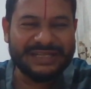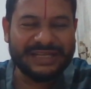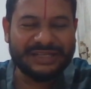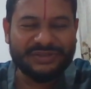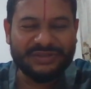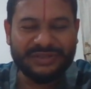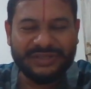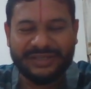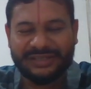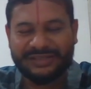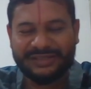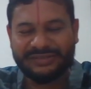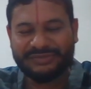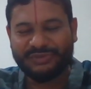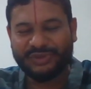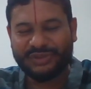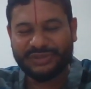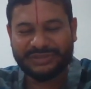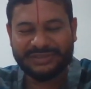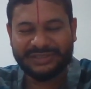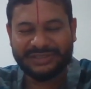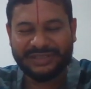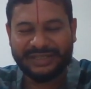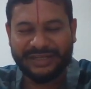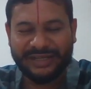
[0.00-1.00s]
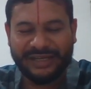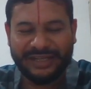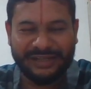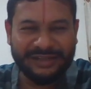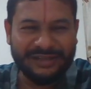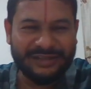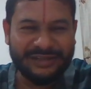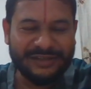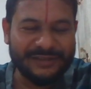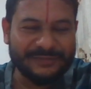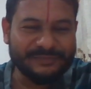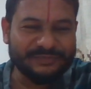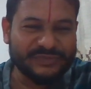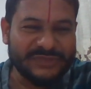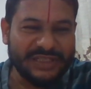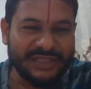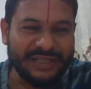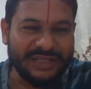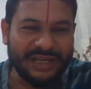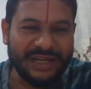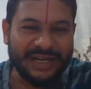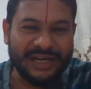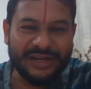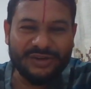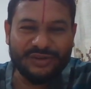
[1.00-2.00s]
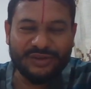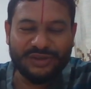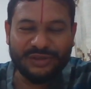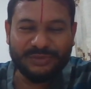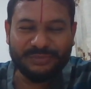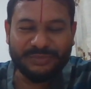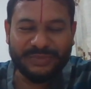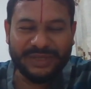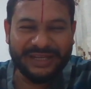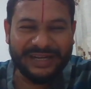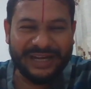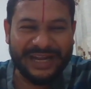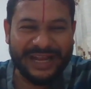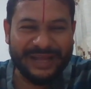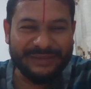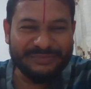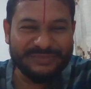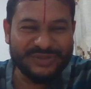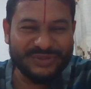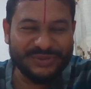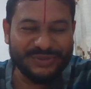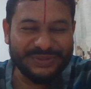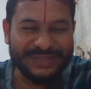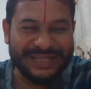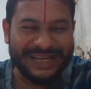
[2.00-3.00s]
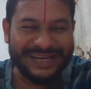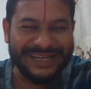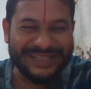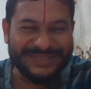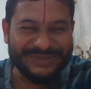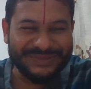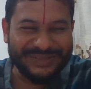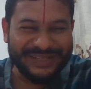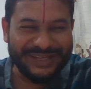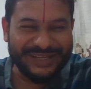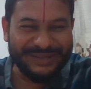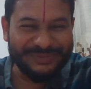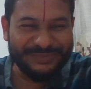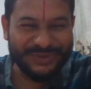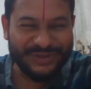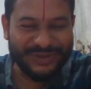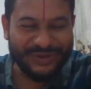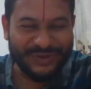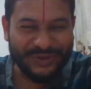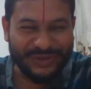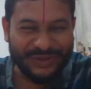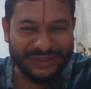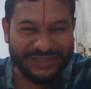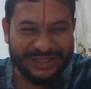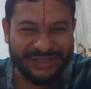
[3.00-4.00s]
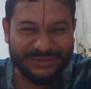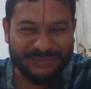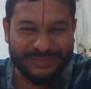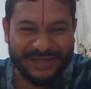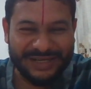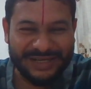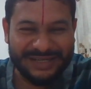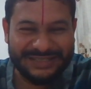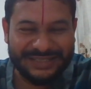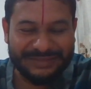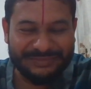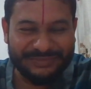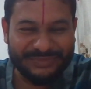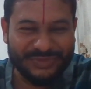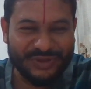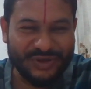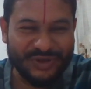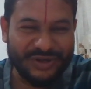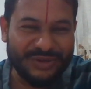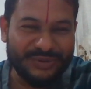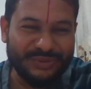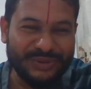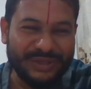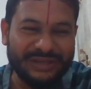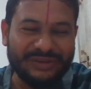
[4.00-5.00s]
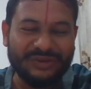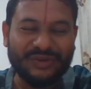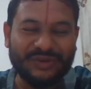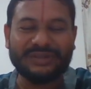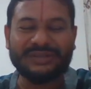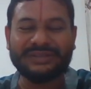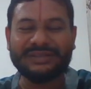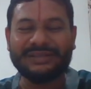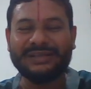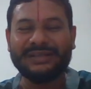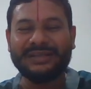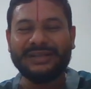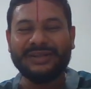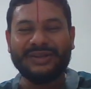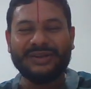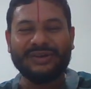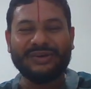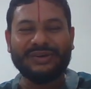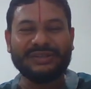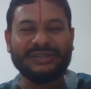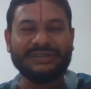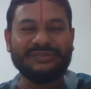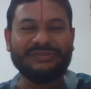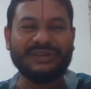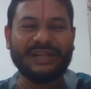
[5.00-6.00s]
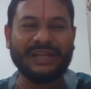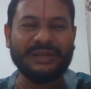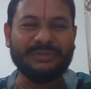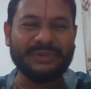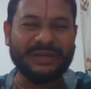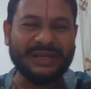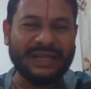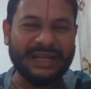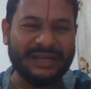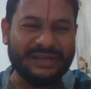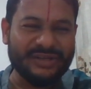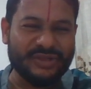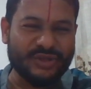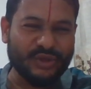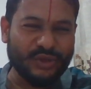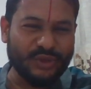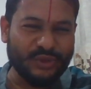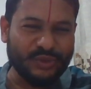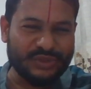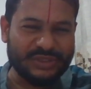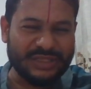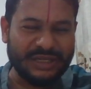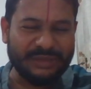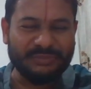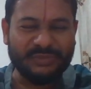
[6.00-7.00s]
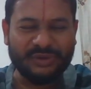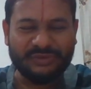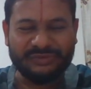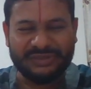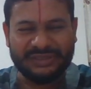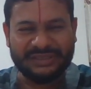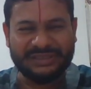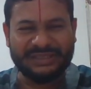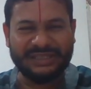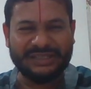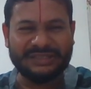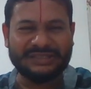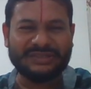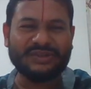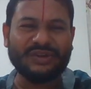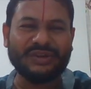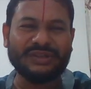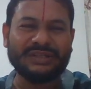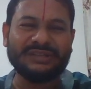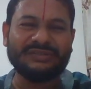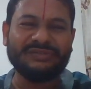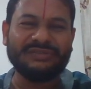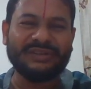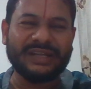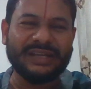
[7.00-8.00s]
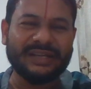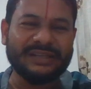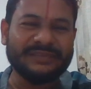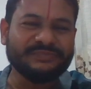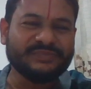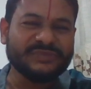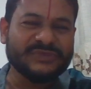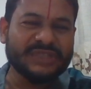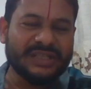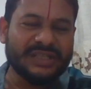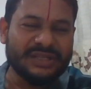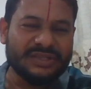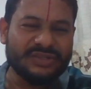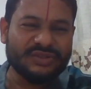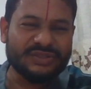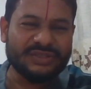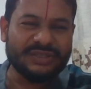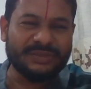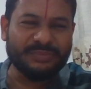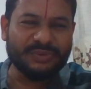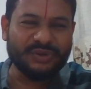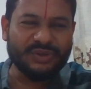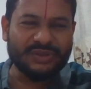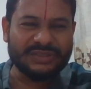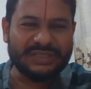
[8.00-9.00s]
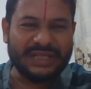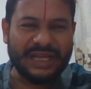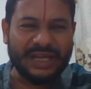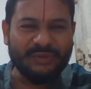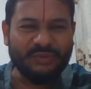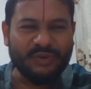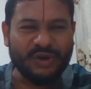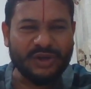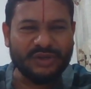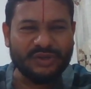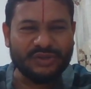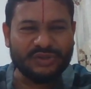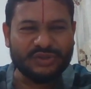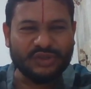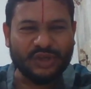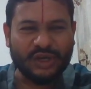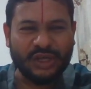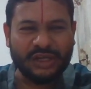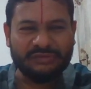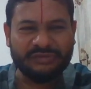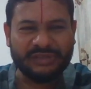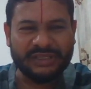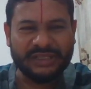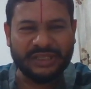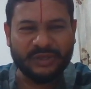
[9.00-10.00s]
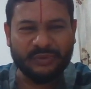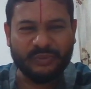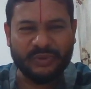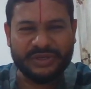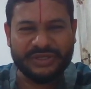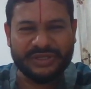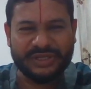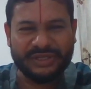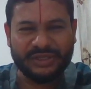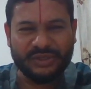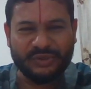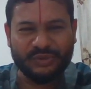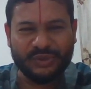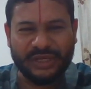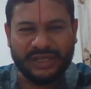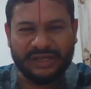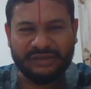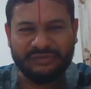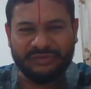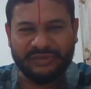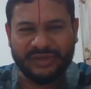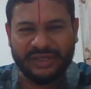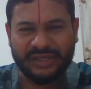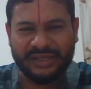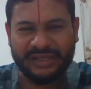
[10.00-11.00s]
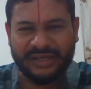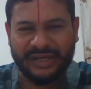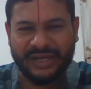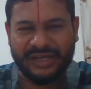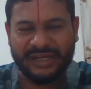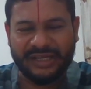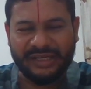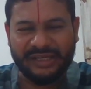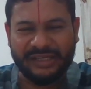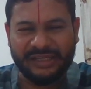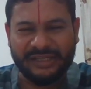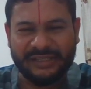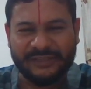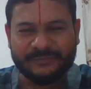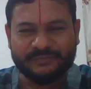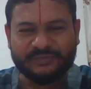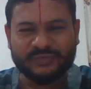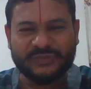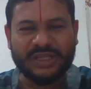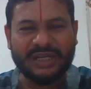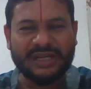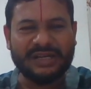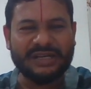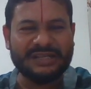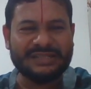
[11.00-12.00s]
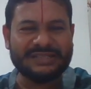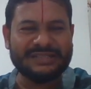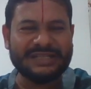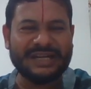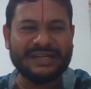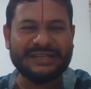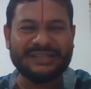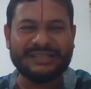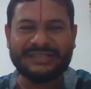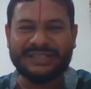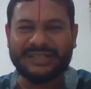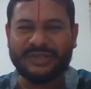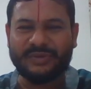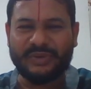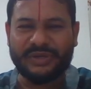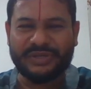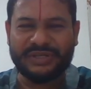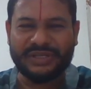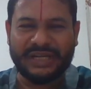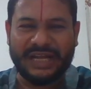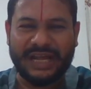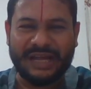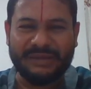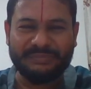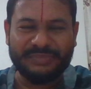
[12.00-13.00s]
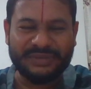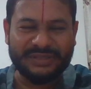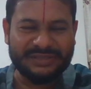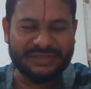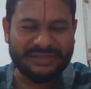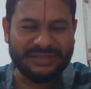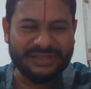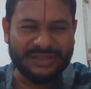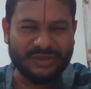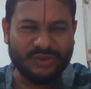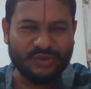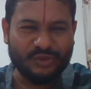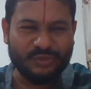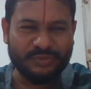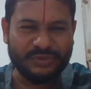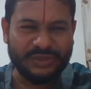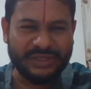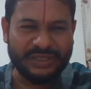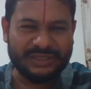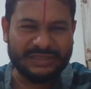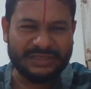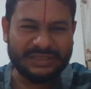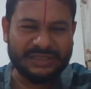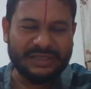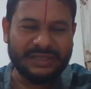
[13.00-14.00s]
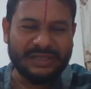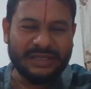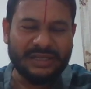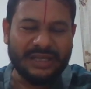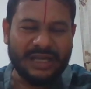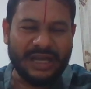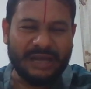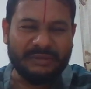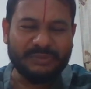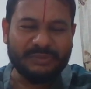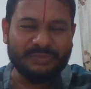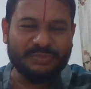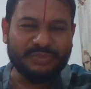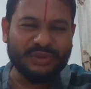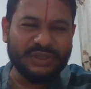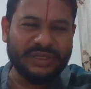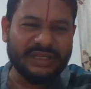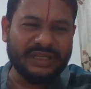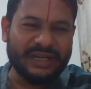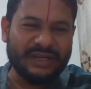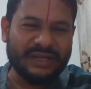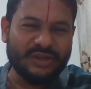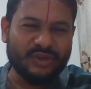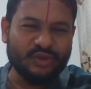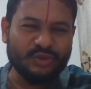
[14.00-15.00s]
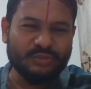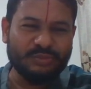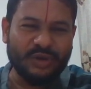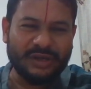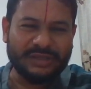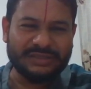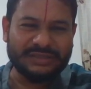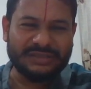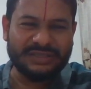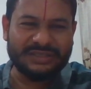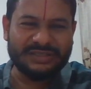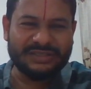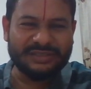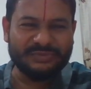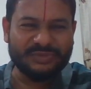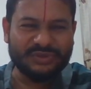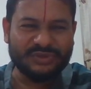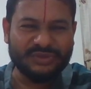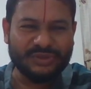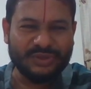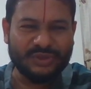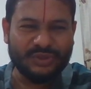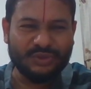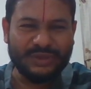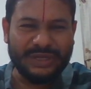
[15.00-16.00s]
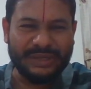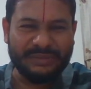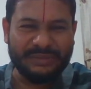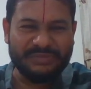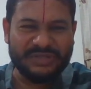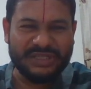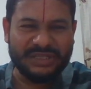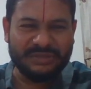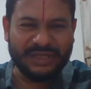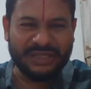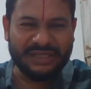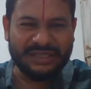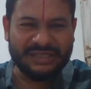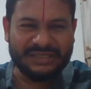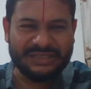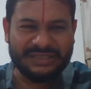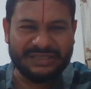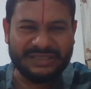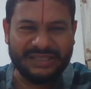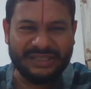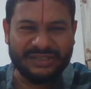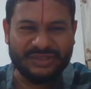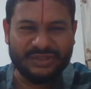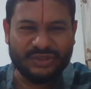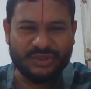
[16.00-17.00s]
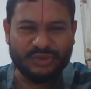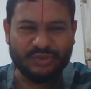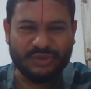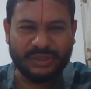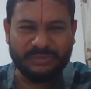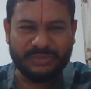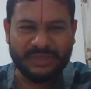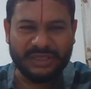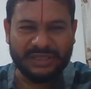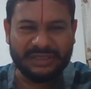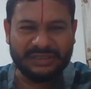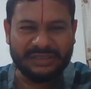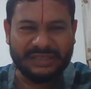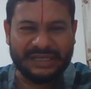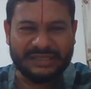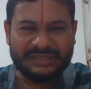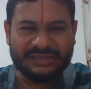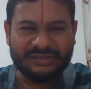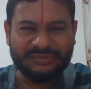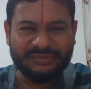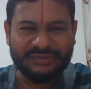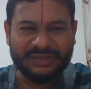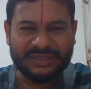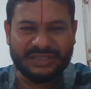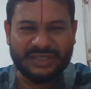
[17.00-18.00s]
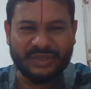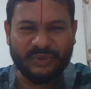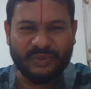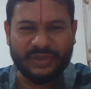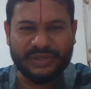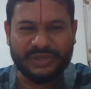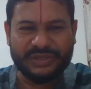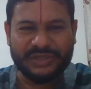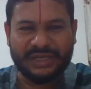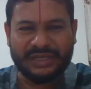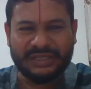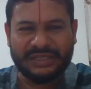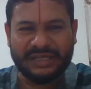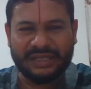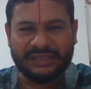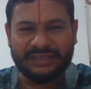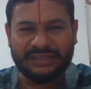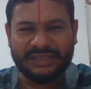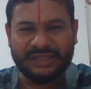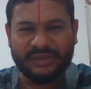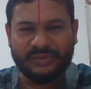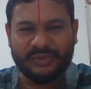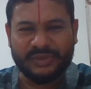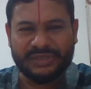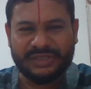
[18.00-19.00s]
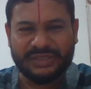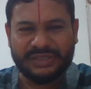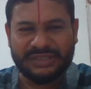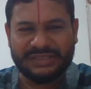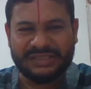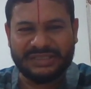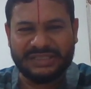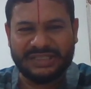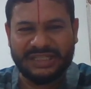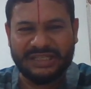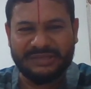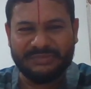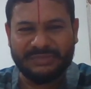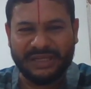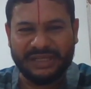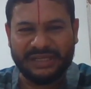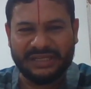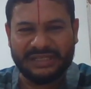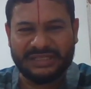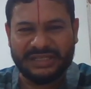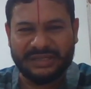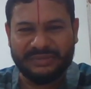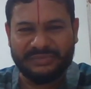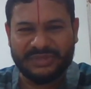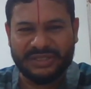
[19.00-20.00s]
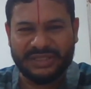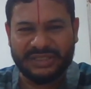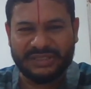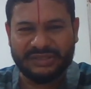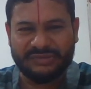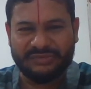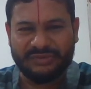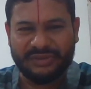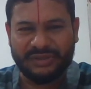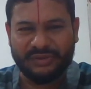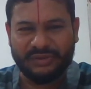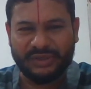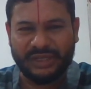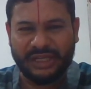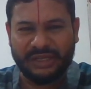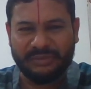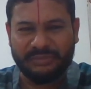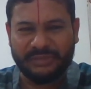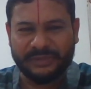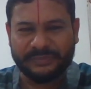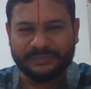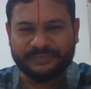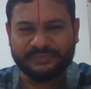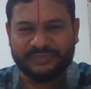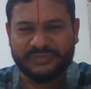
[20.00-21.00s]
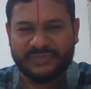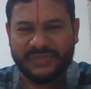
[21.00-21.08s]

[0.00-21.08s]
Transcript: Actually it was getting hard on my RAM, so that's why I put all the commands. I'm not doing on the fly, but I'll show you some of the things on the fly. So suppose I want to solve an equation. You can readily understand this equation happens in a pulley and two block system. So 2mg minus t is 2ma. That's the first equation, and the other equation is t minus mg is equal to ma.